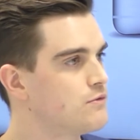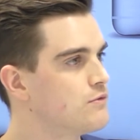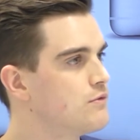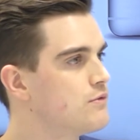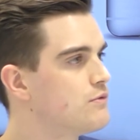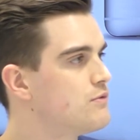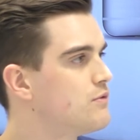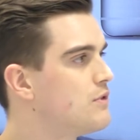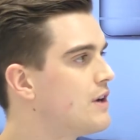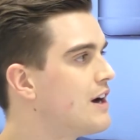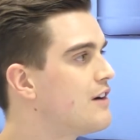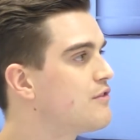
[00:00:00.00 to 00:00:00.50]

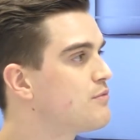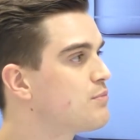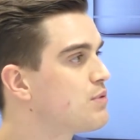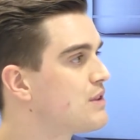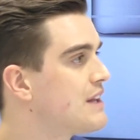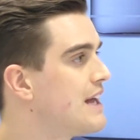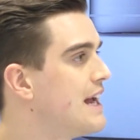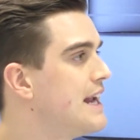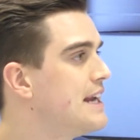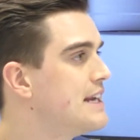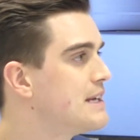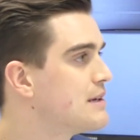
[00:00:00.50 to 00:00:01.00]
rough
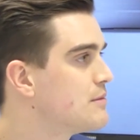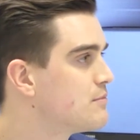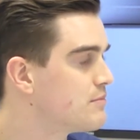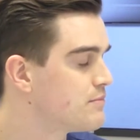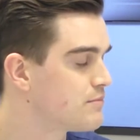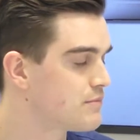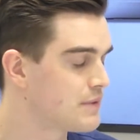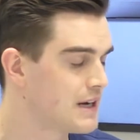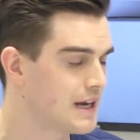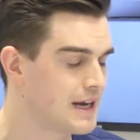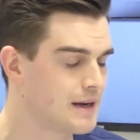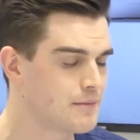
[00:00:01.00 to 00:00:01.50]
planning,
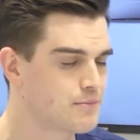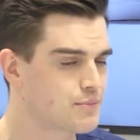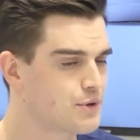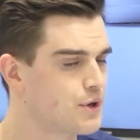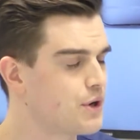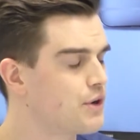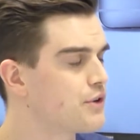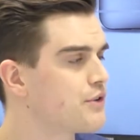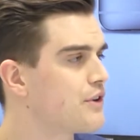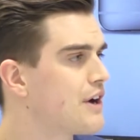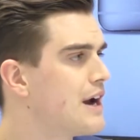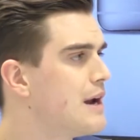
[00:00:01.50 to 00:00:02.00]

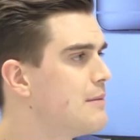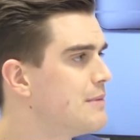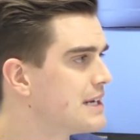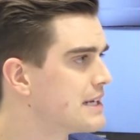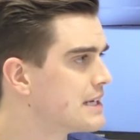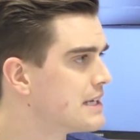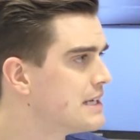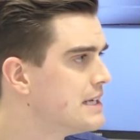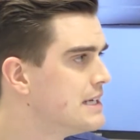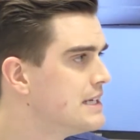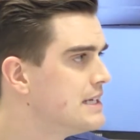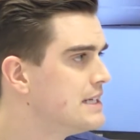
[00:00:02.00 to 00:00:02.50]
programming.
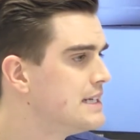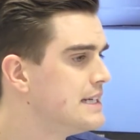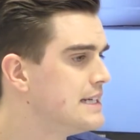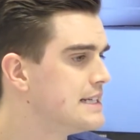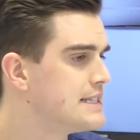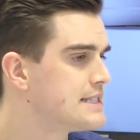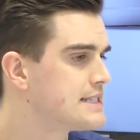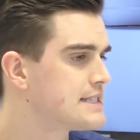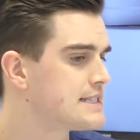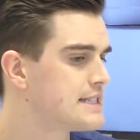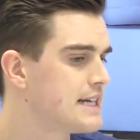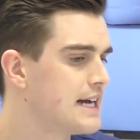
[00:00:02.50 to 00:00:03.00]

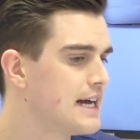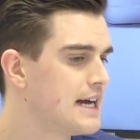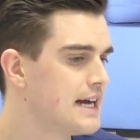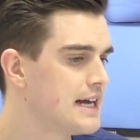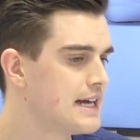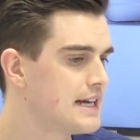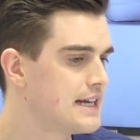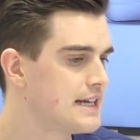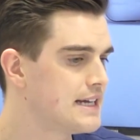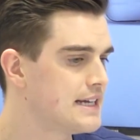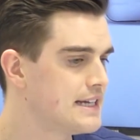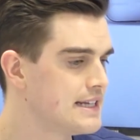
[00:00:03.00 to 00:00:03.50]

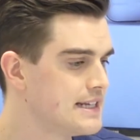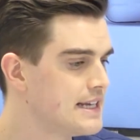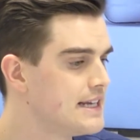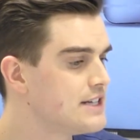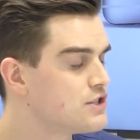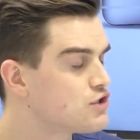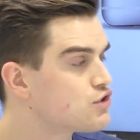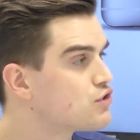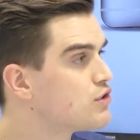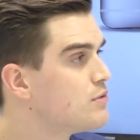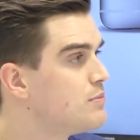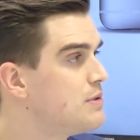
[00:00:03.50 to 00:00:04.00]
It
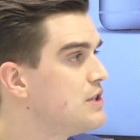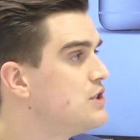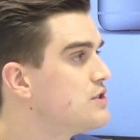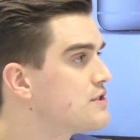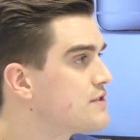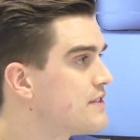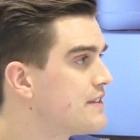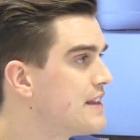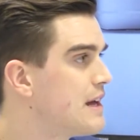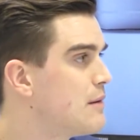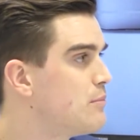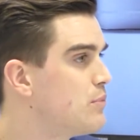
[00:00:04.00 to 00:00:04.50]
should be used
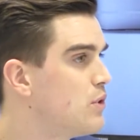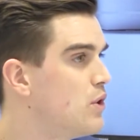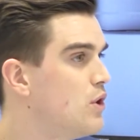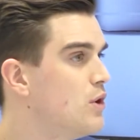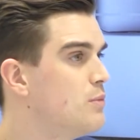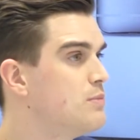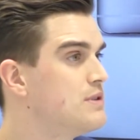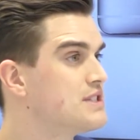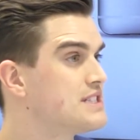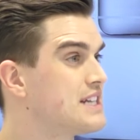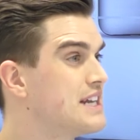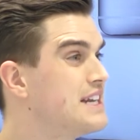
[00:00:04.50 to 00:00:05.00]
for that
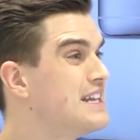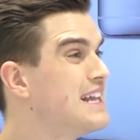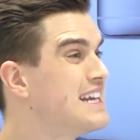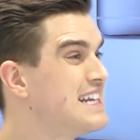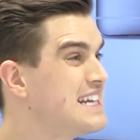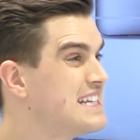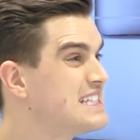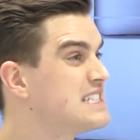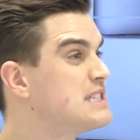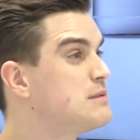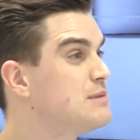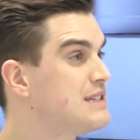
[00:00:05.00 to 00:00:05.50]
purpose, and that
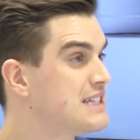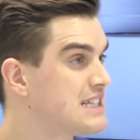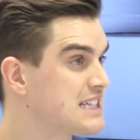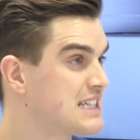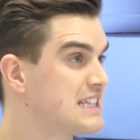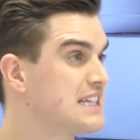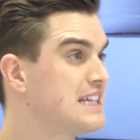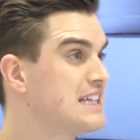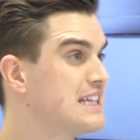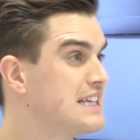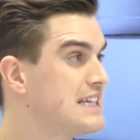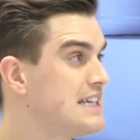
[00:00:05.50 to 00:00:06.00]
needs to be
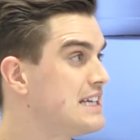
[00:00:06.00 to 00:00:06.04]
clearly